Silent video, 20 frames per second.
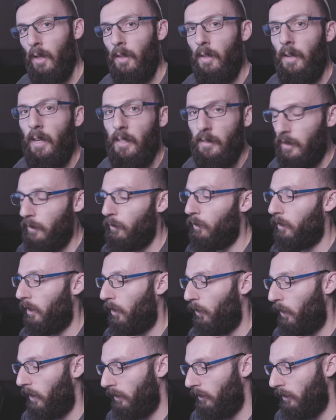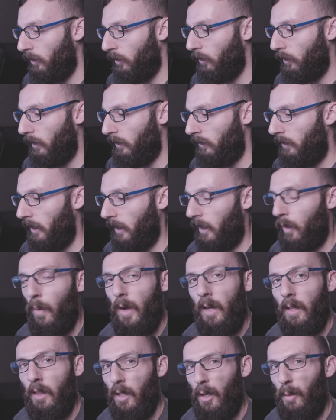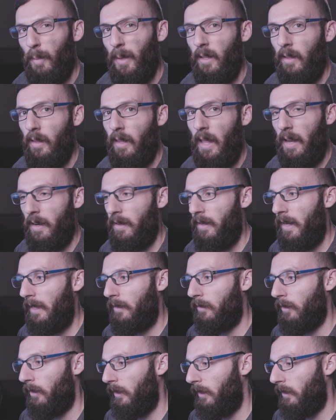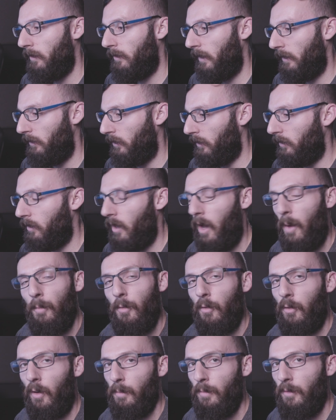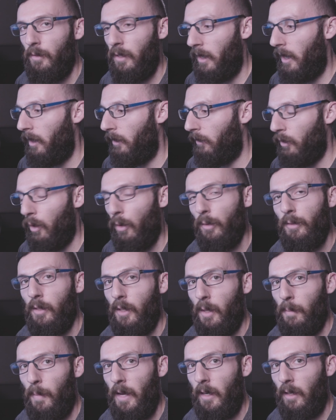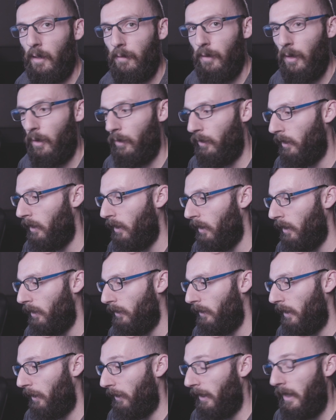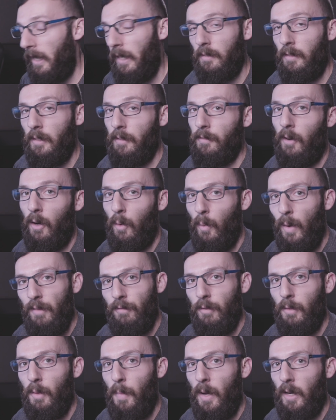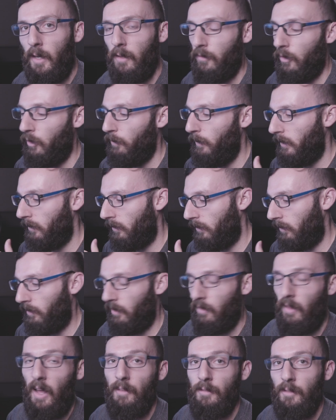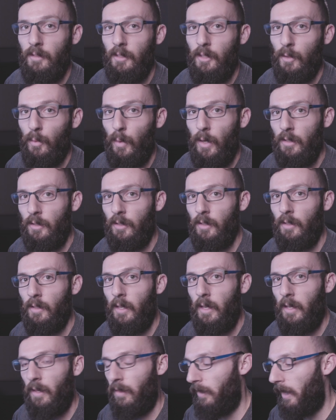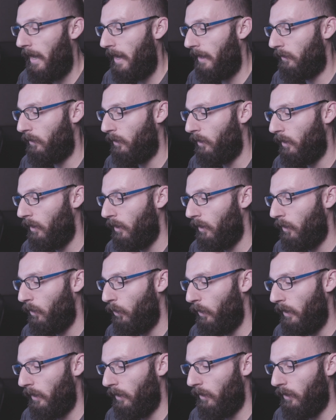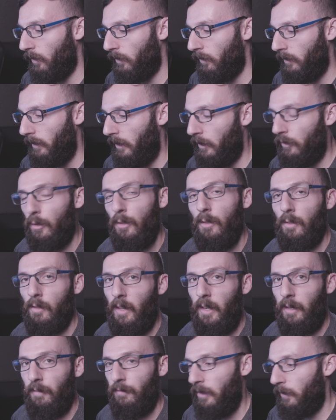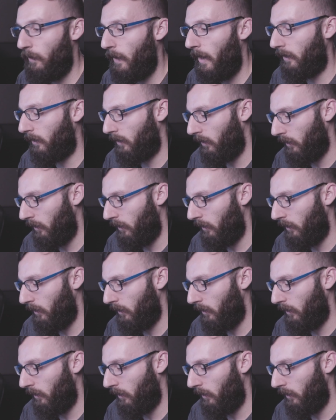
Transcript: The next thing we're going to want to do is take away a little bit that nasaliness that just comes from singing close to the microphone. Now they can't sing far away from the microphone because it's a live situation, and that will introduce a lot of feedback.